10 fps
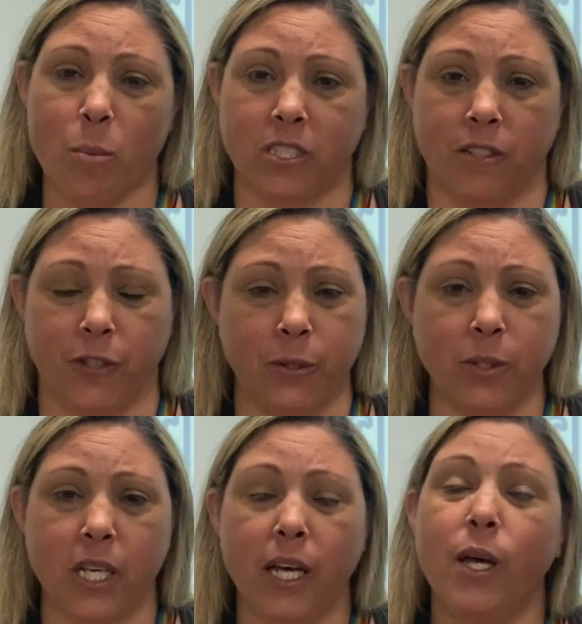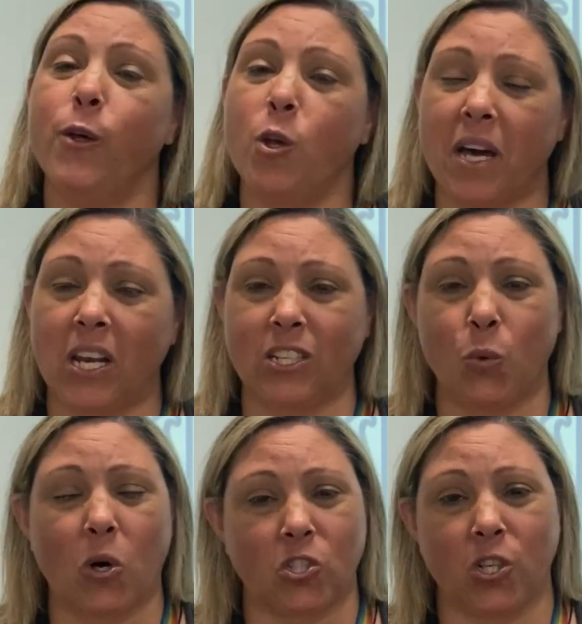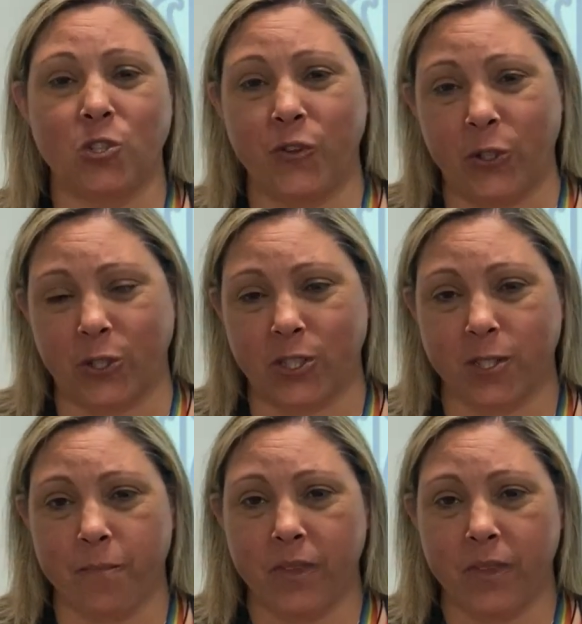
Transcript: interviews, you might like to watch those first.